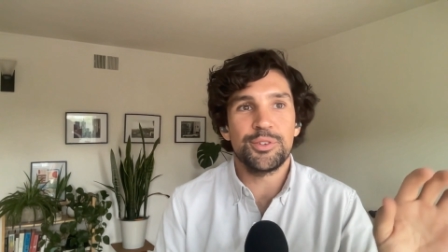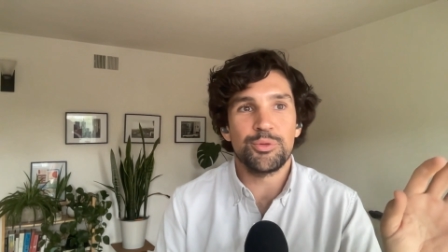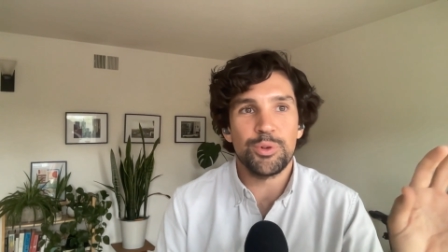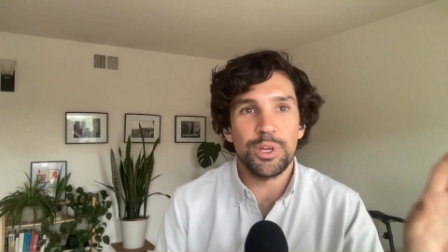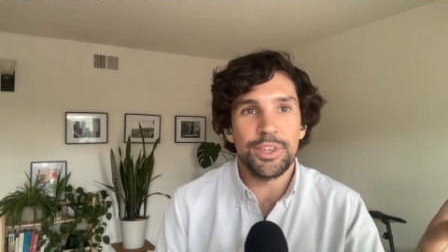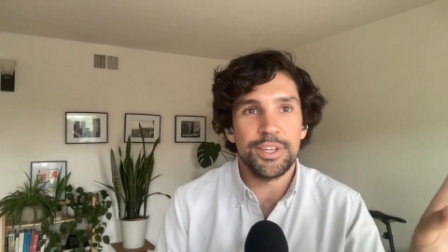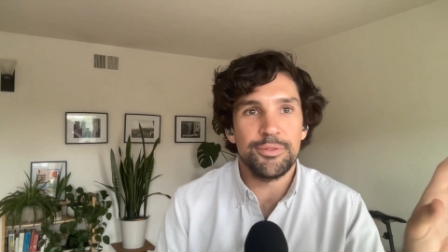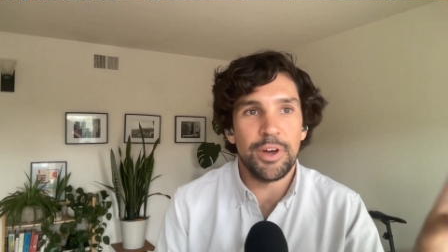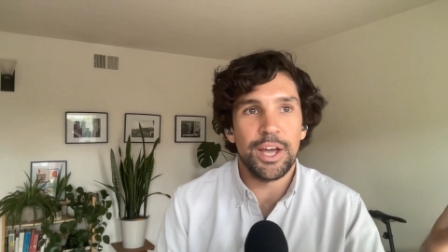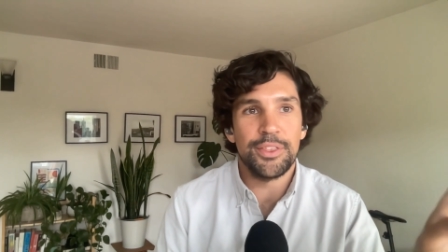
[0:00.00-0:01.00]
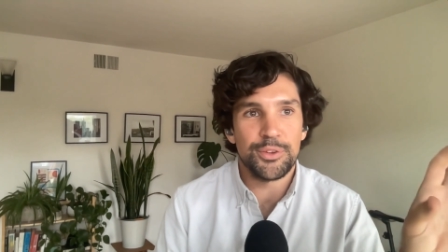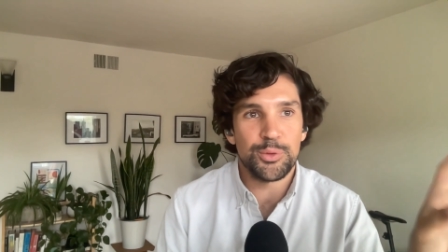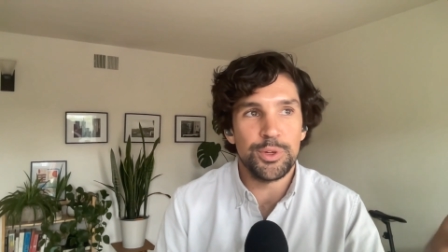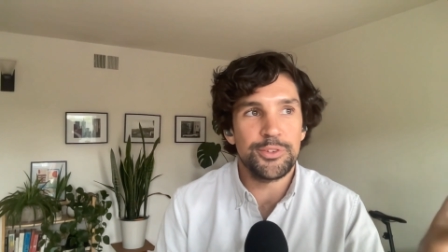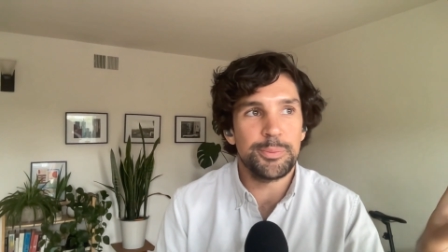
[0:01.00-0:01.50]
to really find the
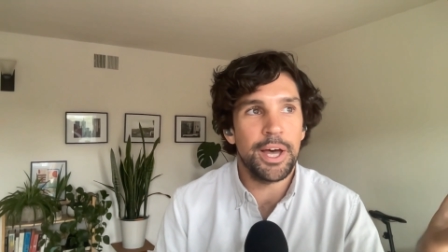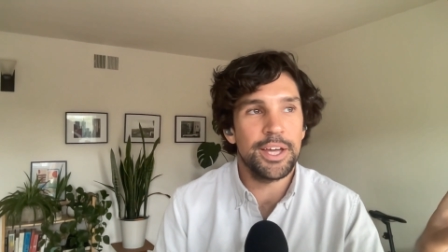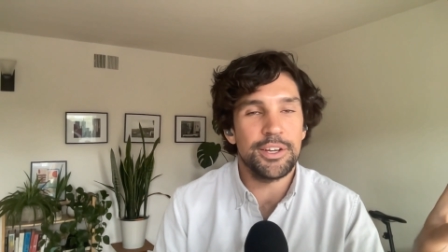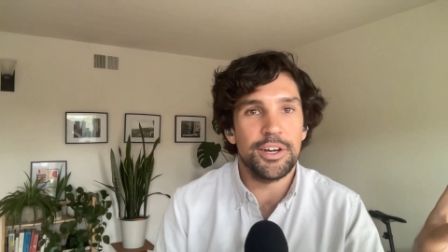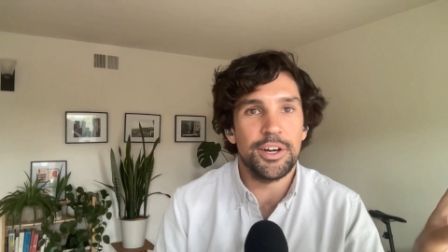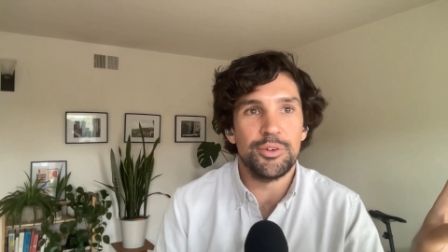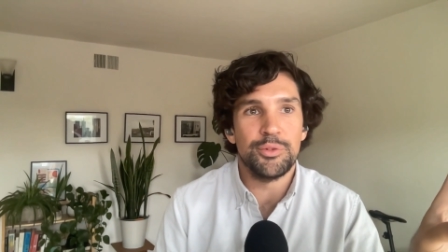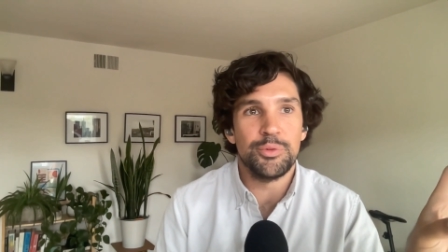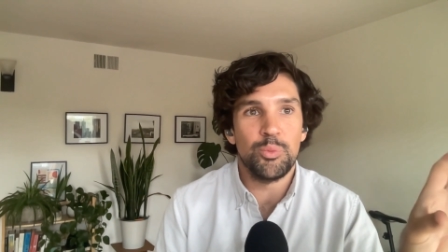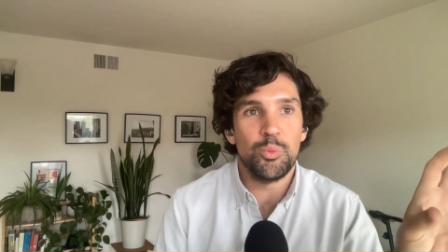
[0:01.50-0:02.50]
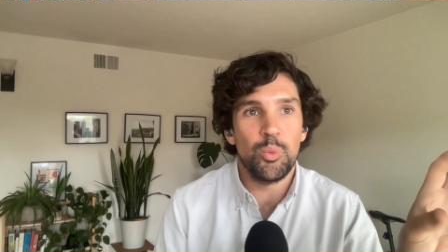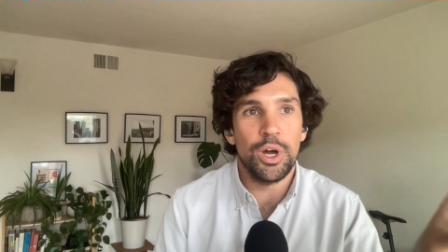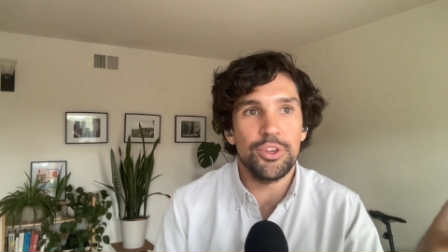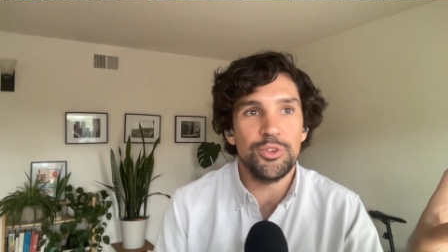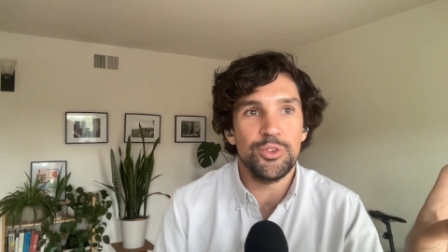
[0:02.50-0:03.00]
sweet spot of
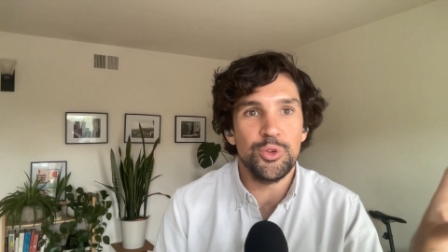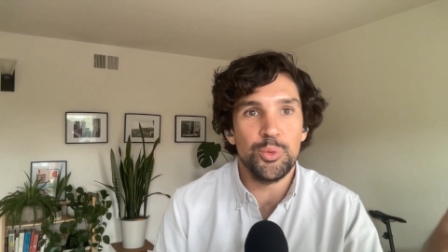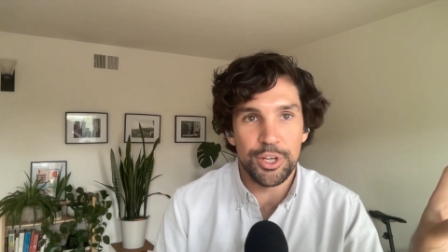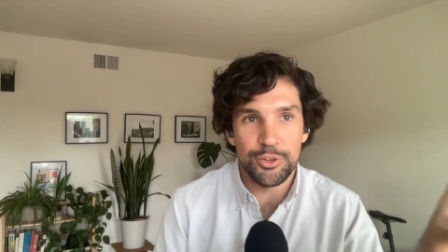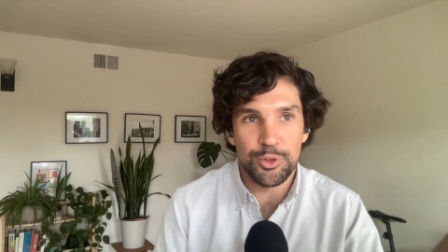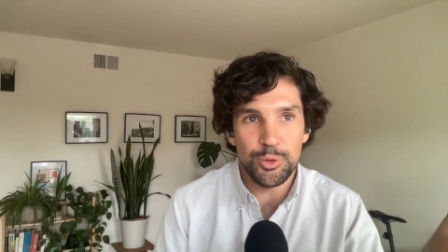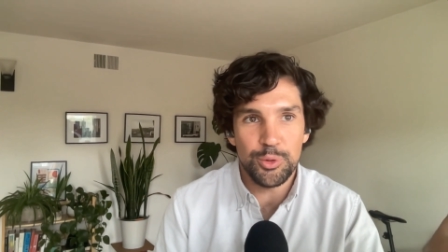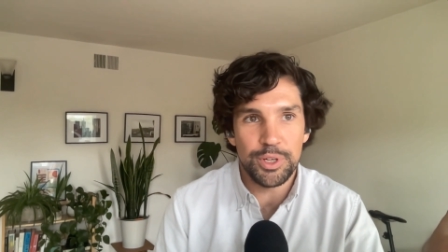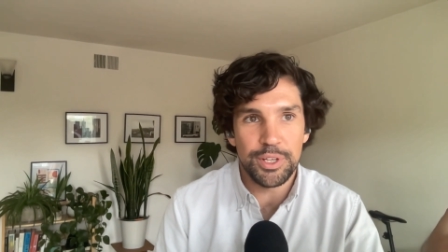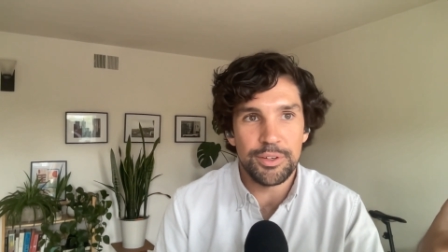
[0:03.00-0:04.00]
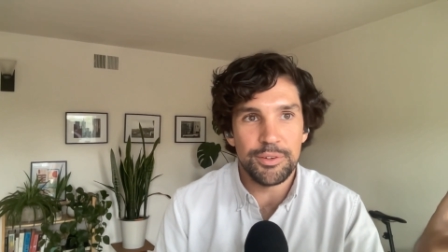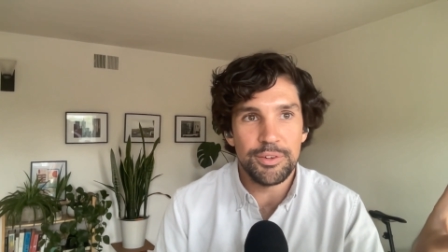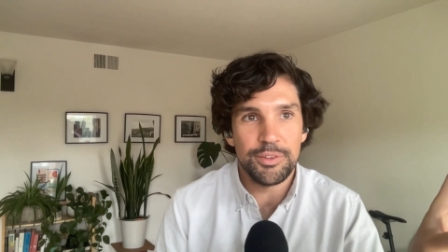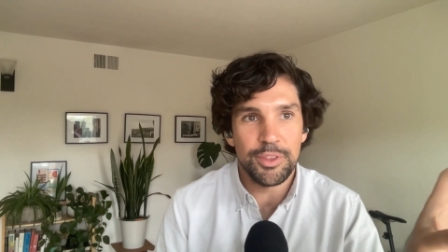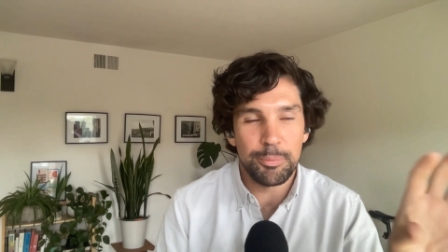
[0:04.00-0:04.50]
what you want to do and
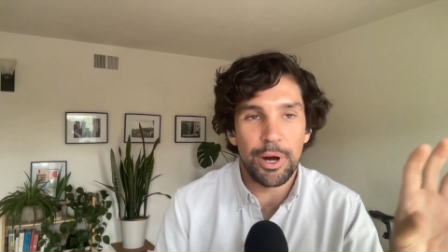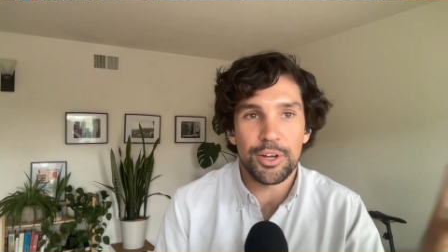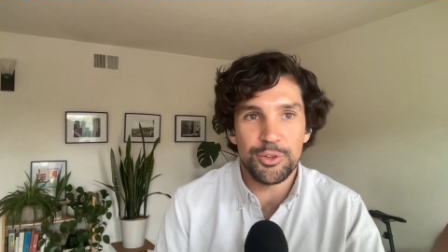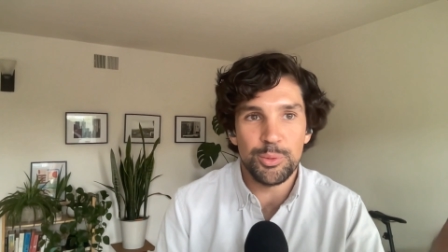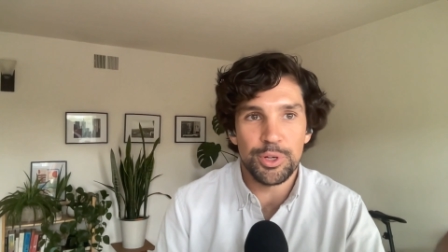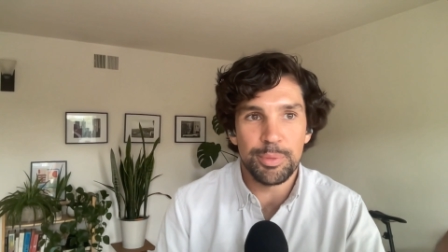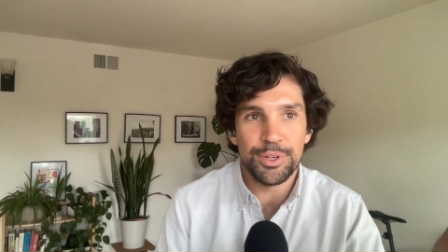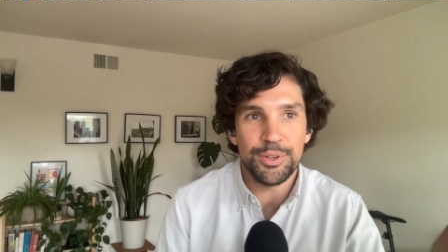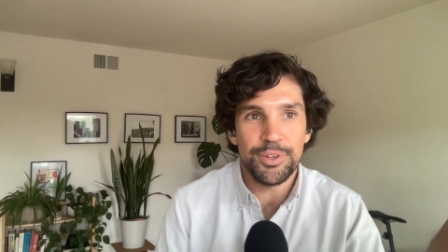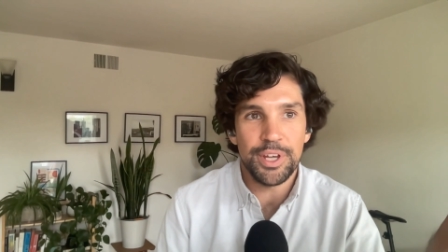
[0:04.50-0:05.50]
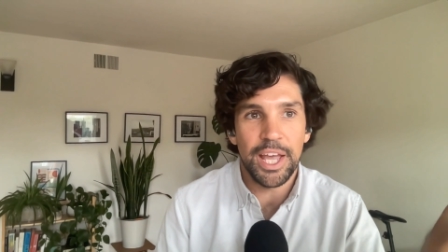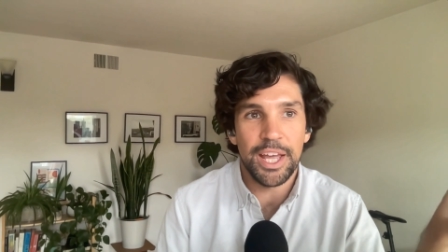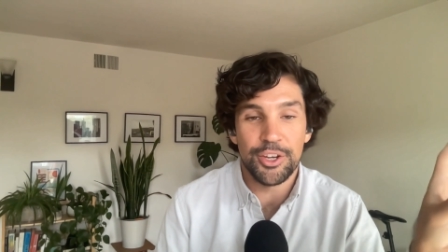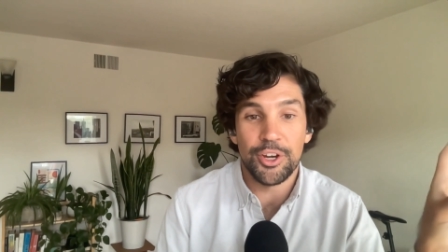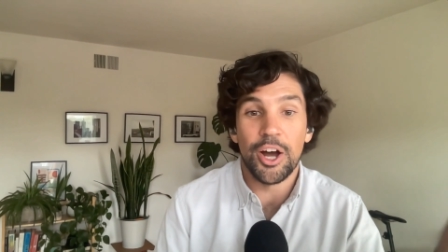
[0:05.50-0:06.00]
the product you want to build
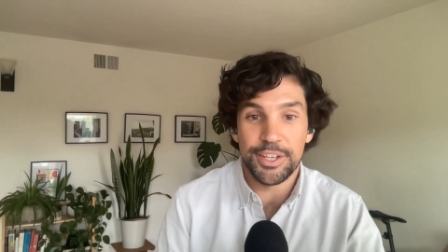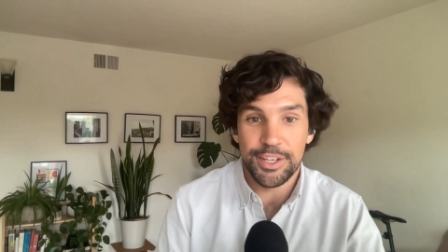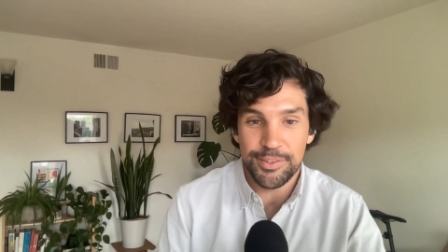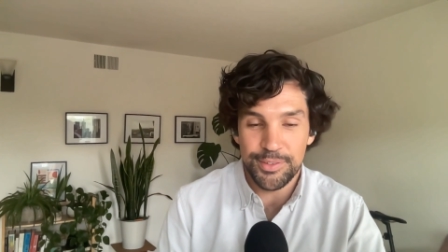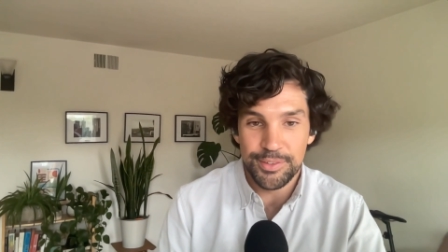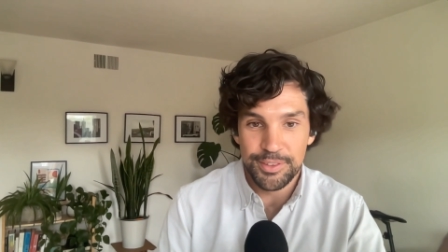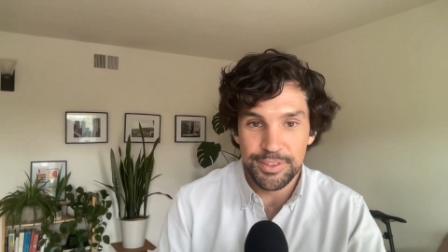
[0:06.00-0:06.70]
and an audience.